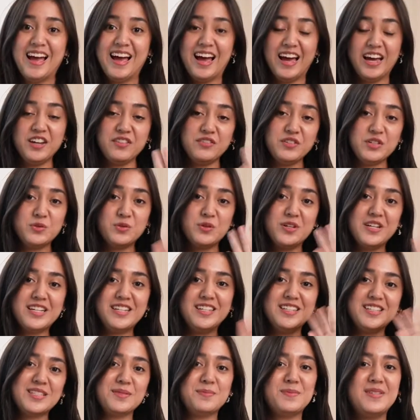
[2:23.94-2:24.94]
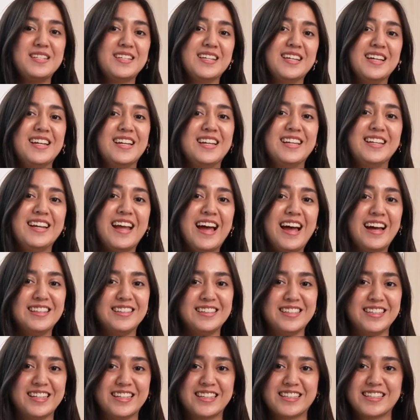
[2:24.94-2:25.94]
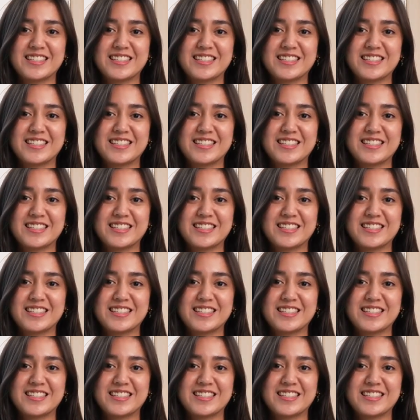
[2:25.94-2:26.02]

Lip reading: Hi everyone, it's me again, Alex.